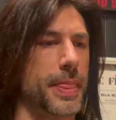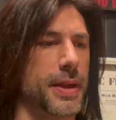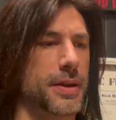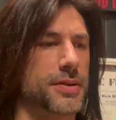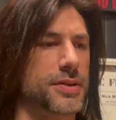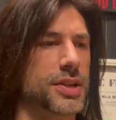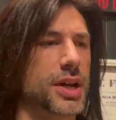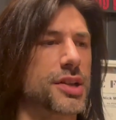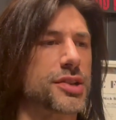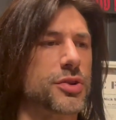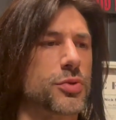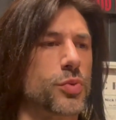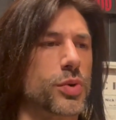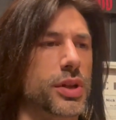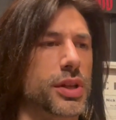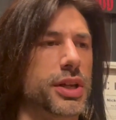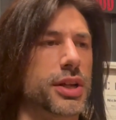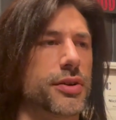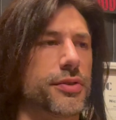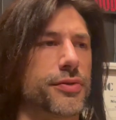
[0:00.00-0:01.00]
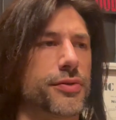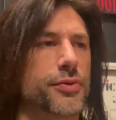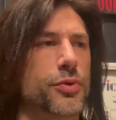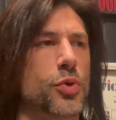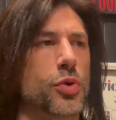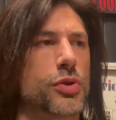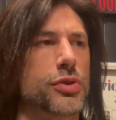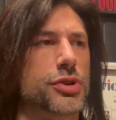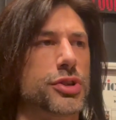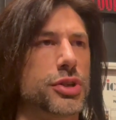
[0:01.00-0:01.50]
doesn't really
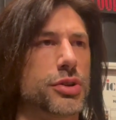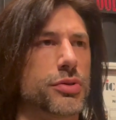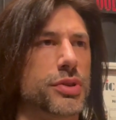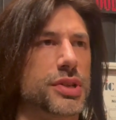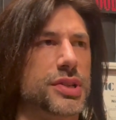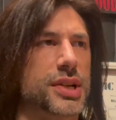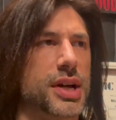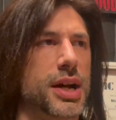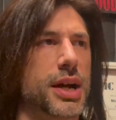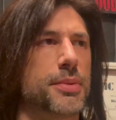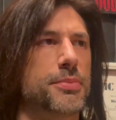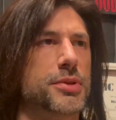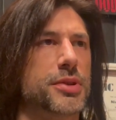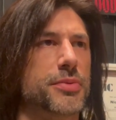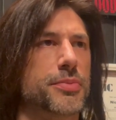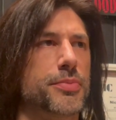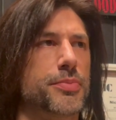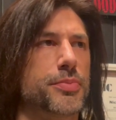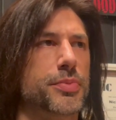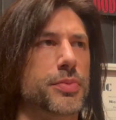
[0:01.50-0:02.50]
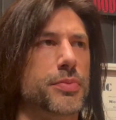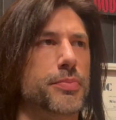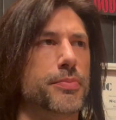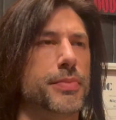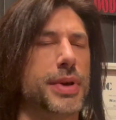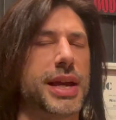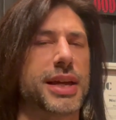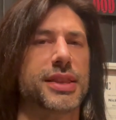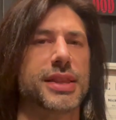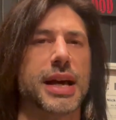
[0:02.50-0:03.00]
afford you the time to
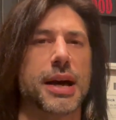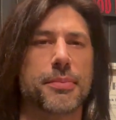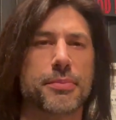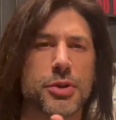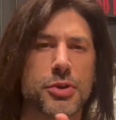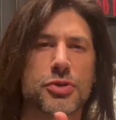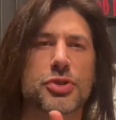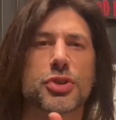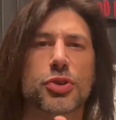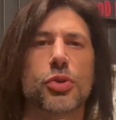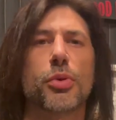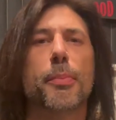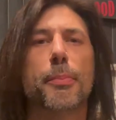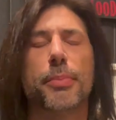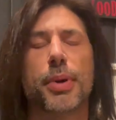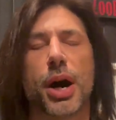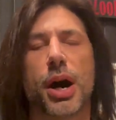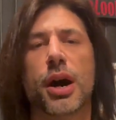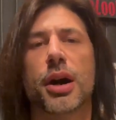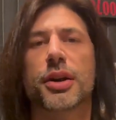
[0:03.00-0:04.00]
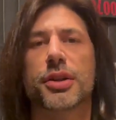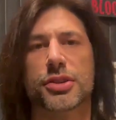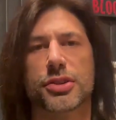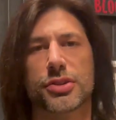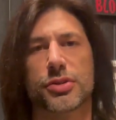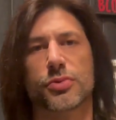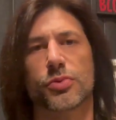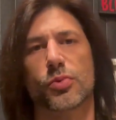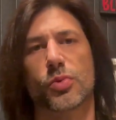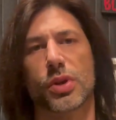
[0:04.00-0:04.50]
make that musical bond
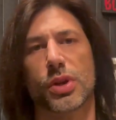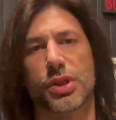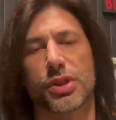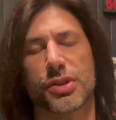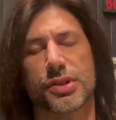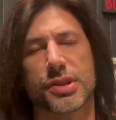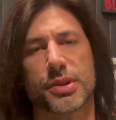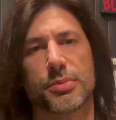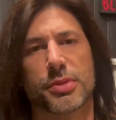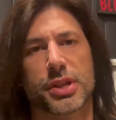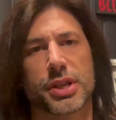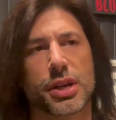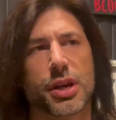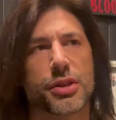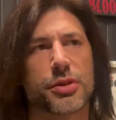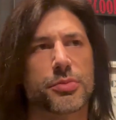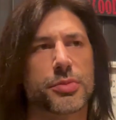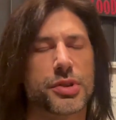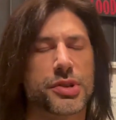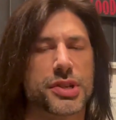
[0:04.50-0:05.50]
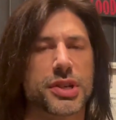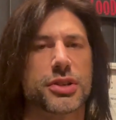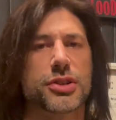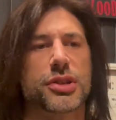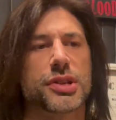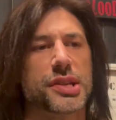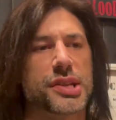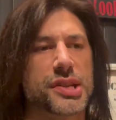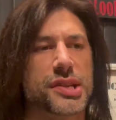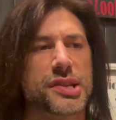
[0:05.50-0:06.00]
with some of the other
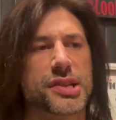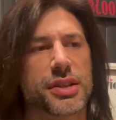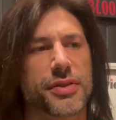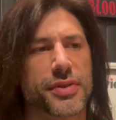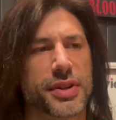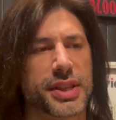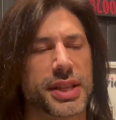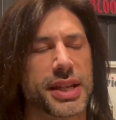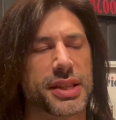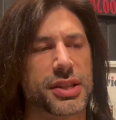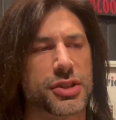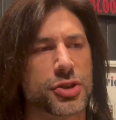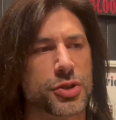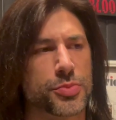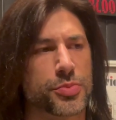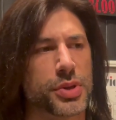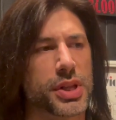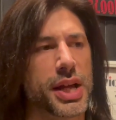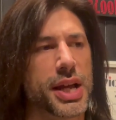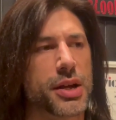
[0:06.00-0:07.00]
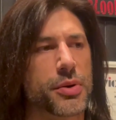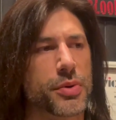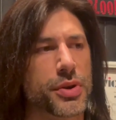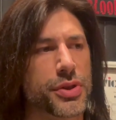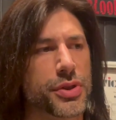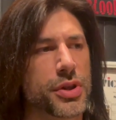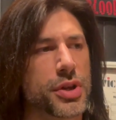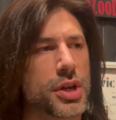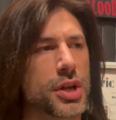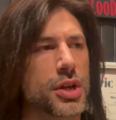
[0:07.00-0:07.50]
musicians and stuff like that that you're playing with.
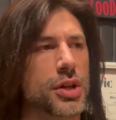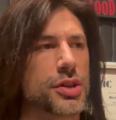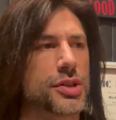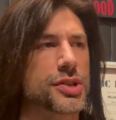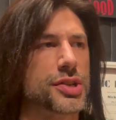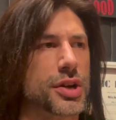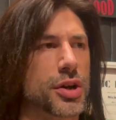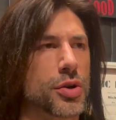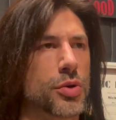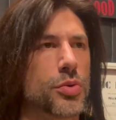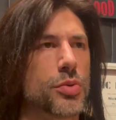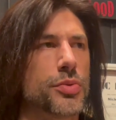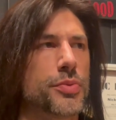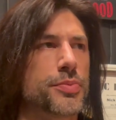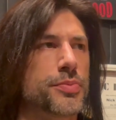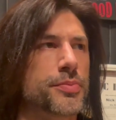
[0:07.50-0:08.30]
So